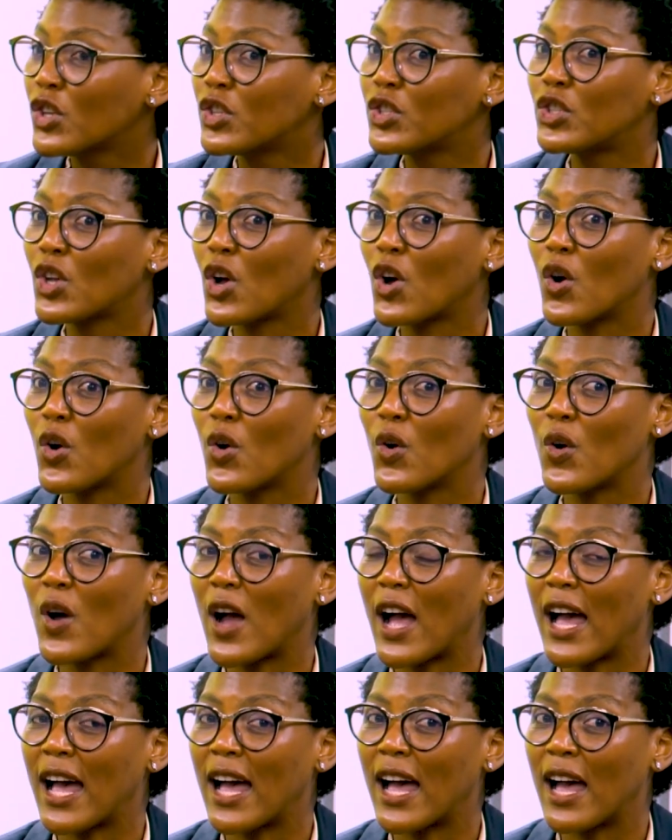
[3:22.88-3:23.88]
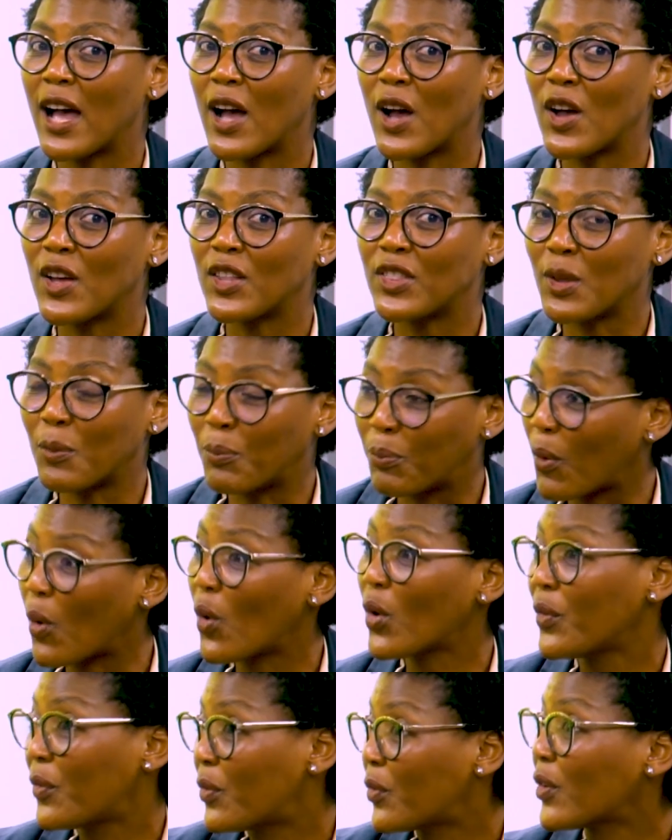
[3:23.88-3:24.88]
So the
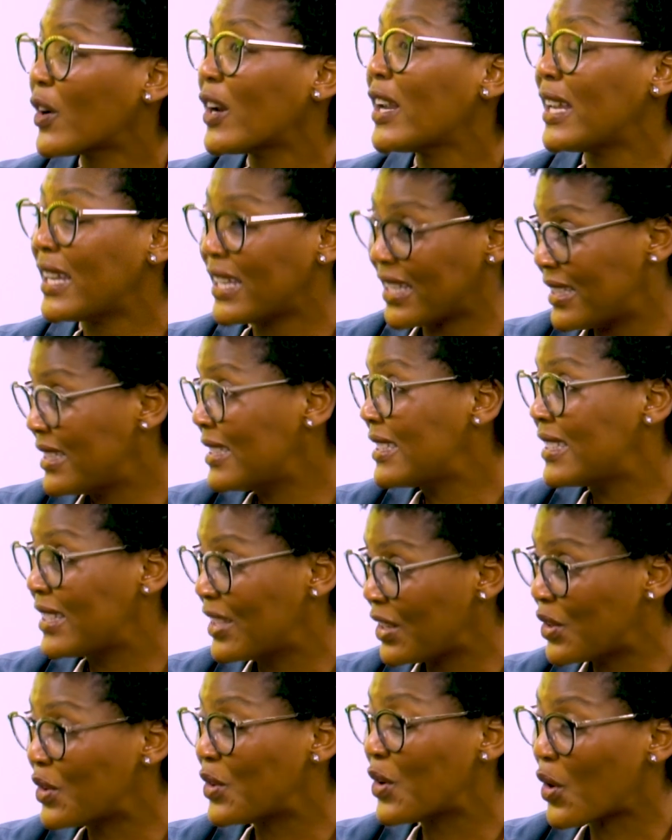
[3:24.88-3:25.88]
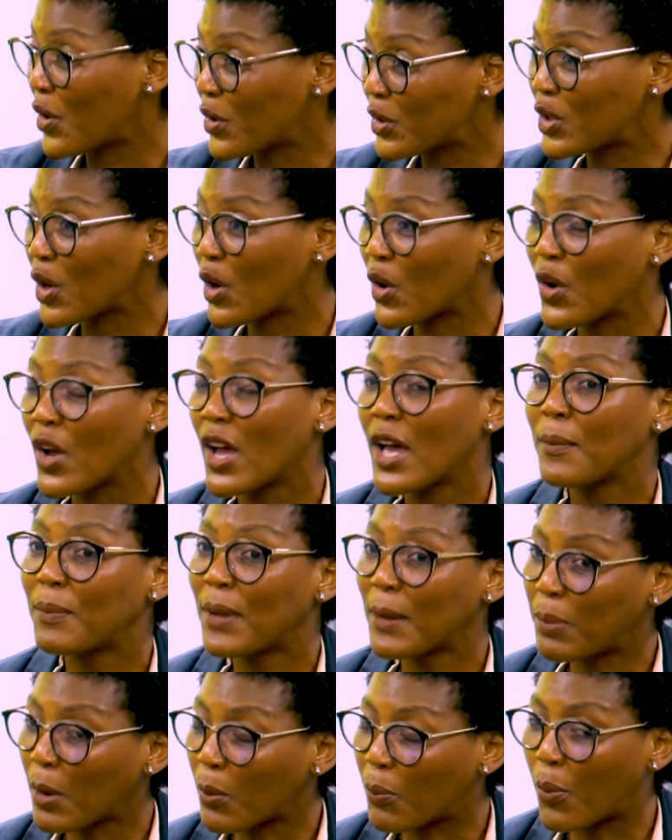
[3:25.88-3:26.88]
born freeze, so
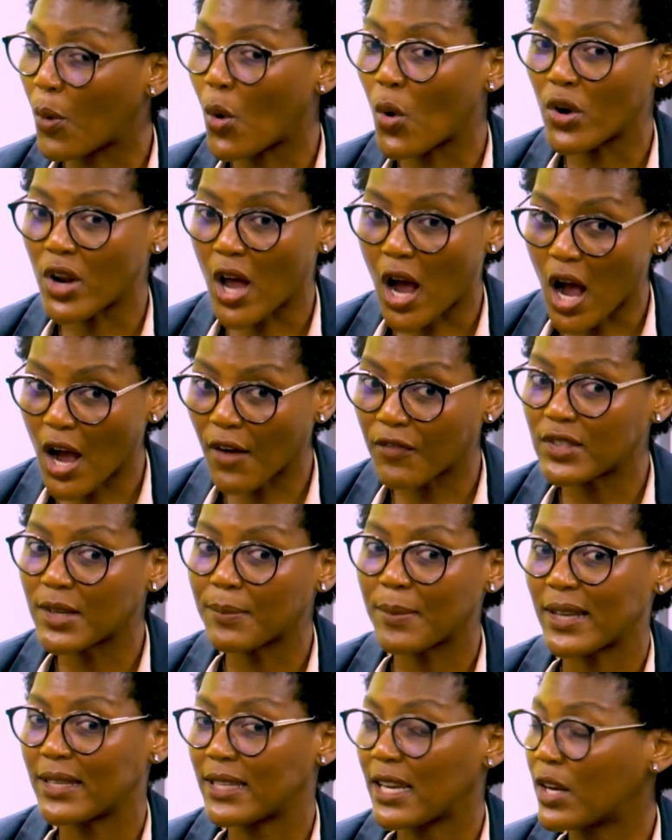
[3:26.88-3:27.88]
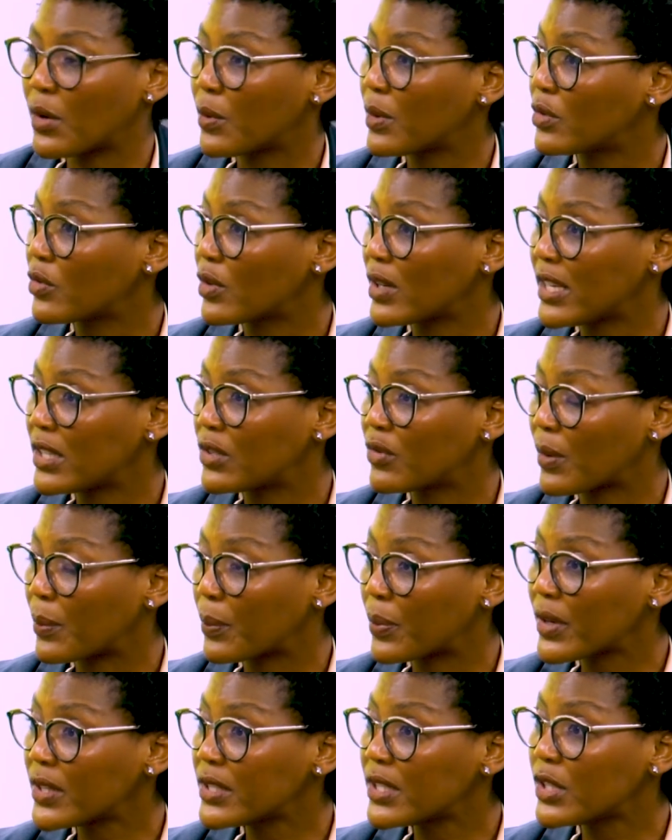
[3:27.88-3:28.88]
people born after Mandela was released from
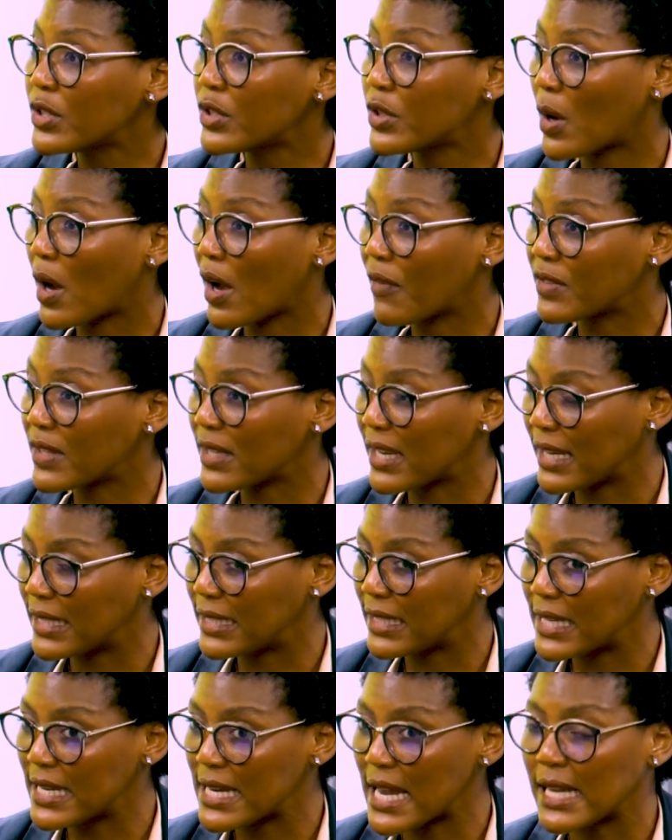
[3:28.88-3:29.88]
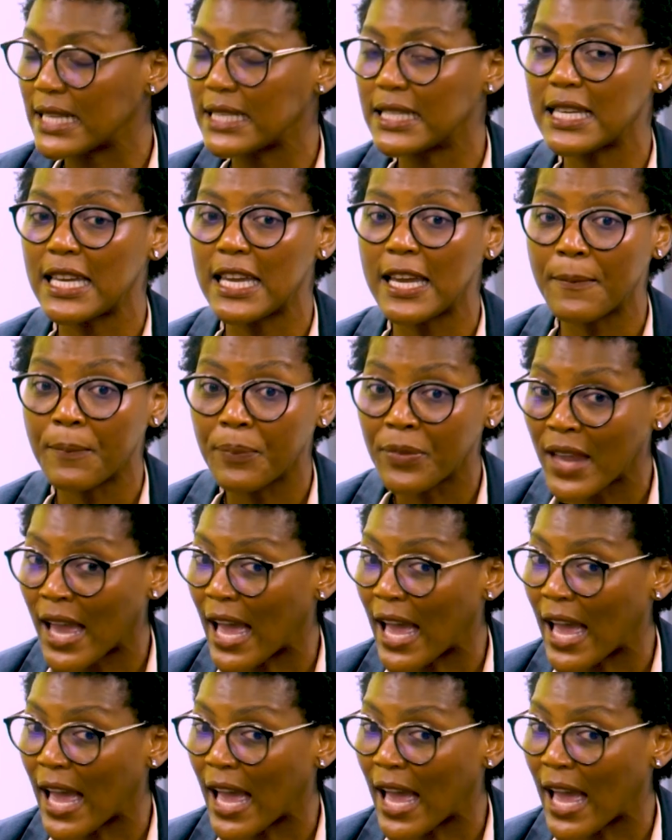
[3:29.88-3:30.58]
prison, so after 1990,